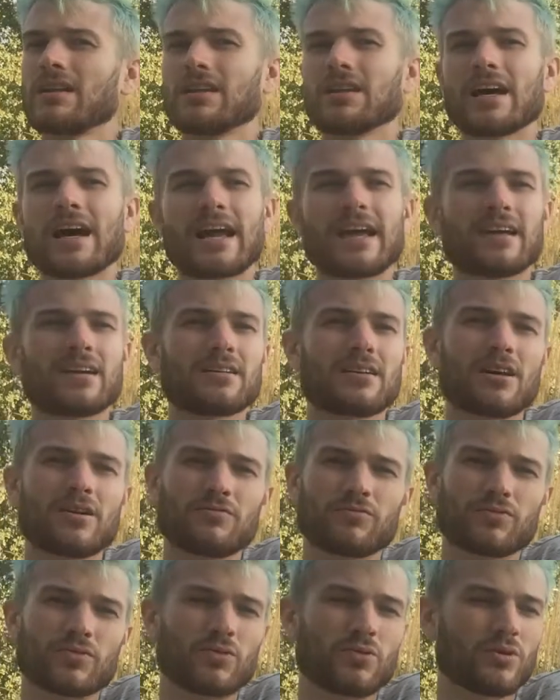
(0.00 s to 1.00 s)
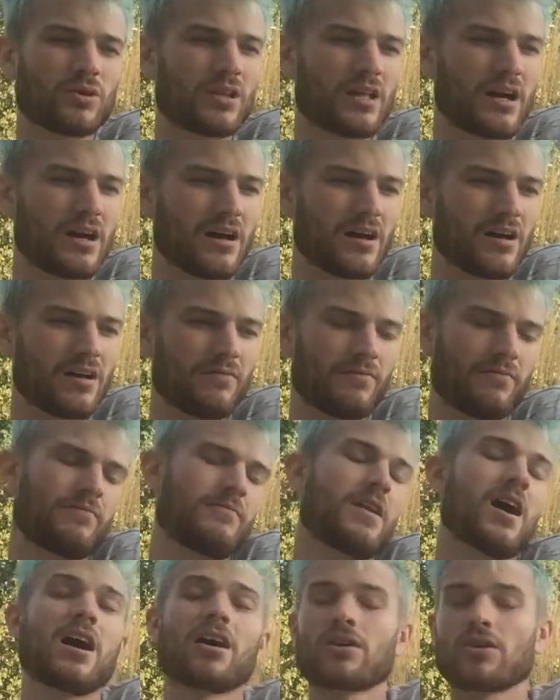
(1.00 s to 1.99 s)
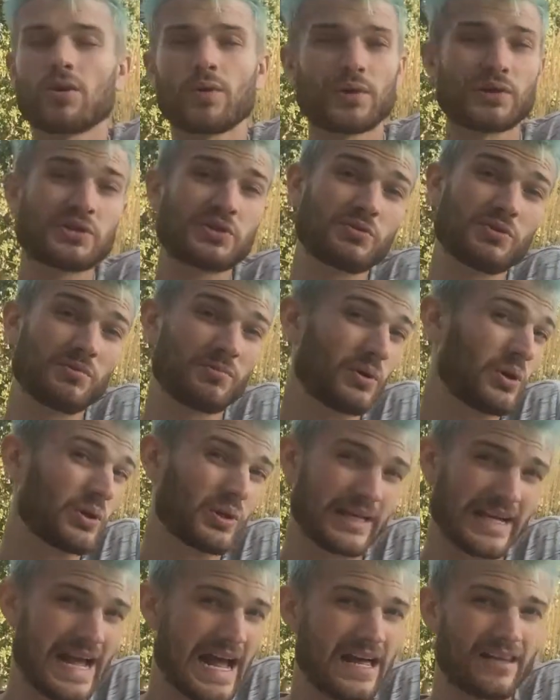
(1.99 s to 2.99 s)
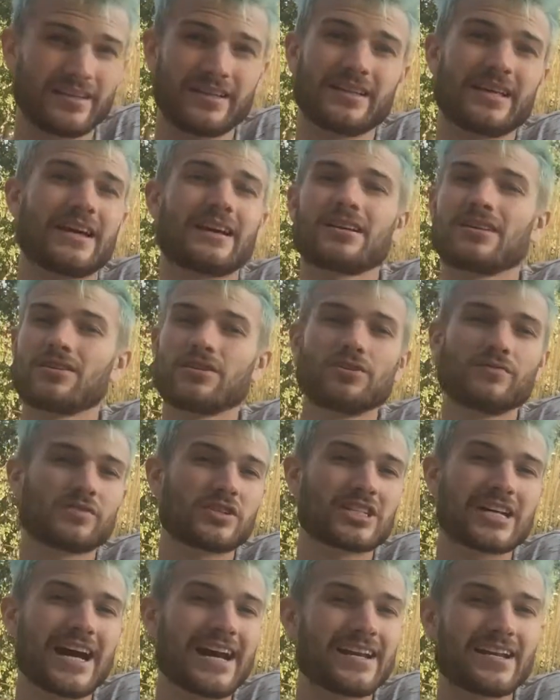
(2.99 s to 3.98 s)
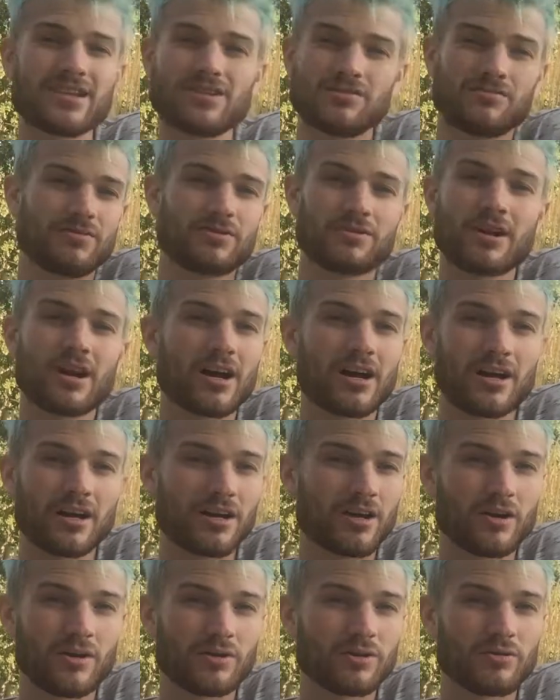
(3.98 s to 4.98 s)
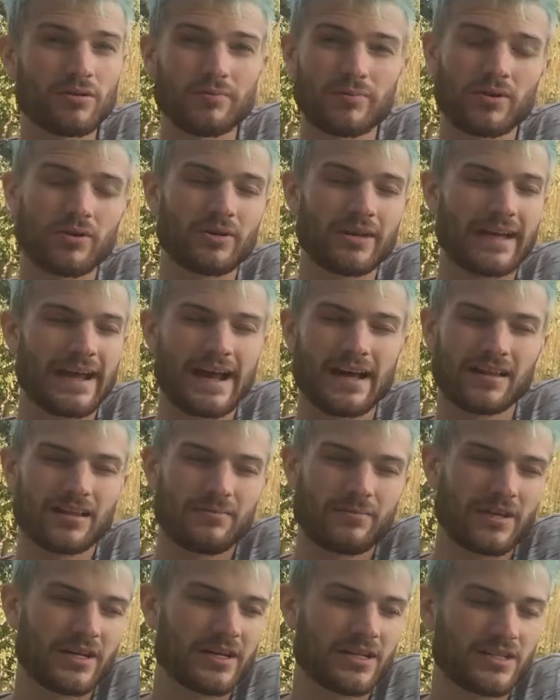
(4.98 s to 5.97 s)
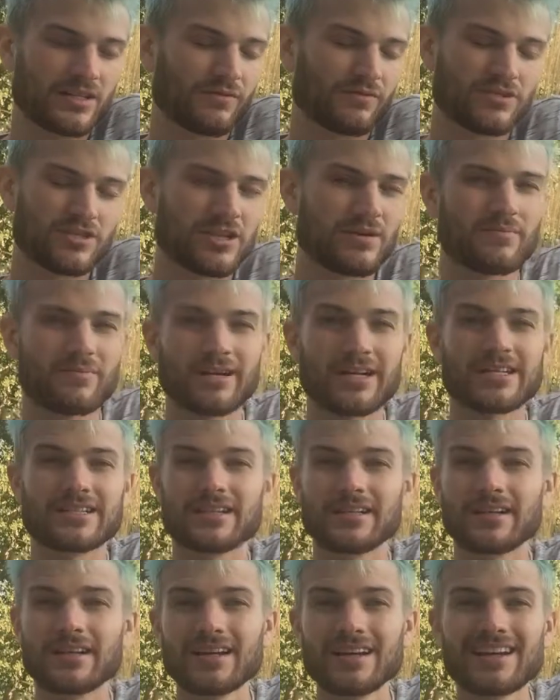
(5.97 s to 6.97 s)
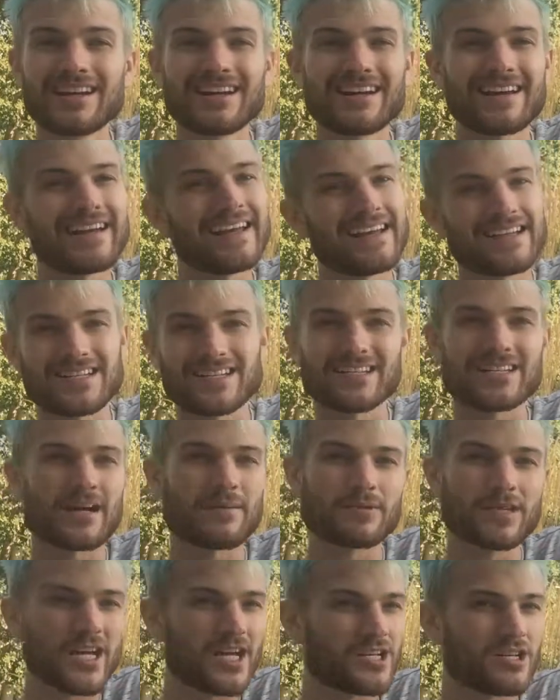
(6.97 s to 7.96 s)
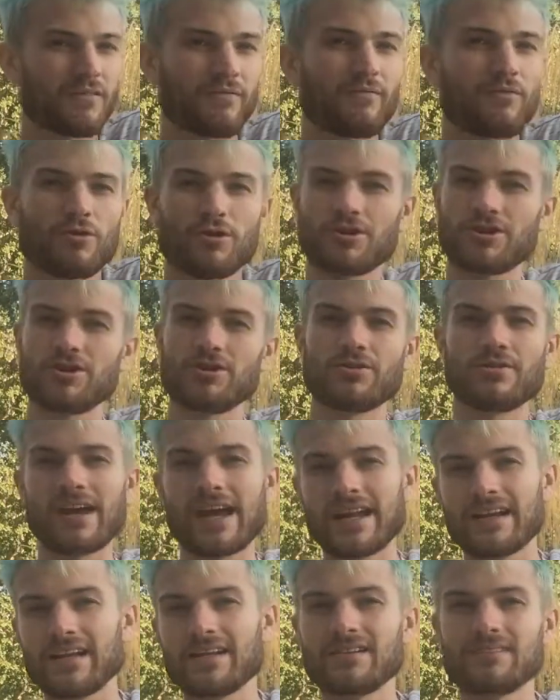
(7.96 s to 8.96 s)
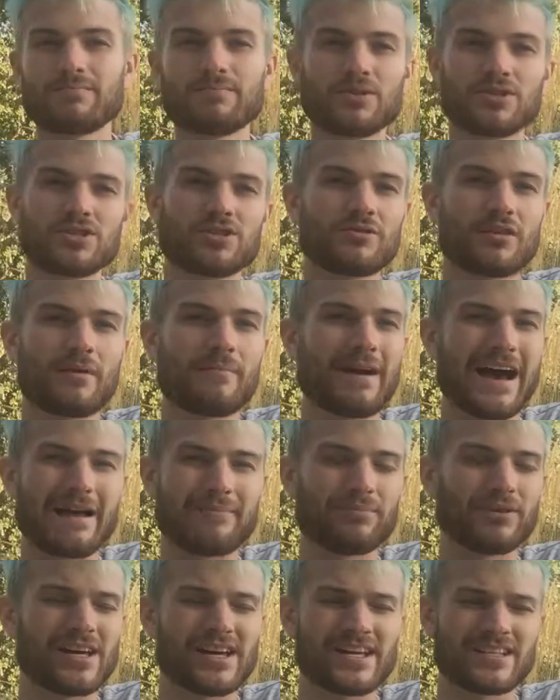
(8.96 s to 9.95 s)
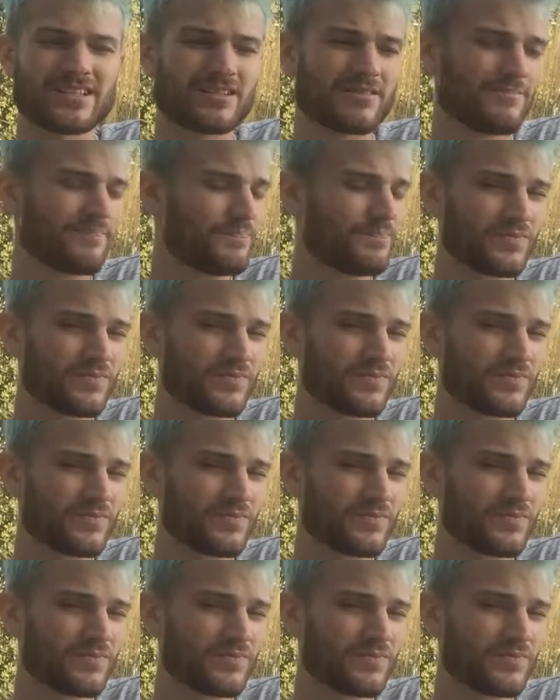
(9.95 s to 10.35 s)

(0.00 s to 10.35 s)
like a rule of not going to a bowling alley. Like you decided you're not going to go to a bowling alley because for some reason it's a temptation for you and it puts you in a bad place.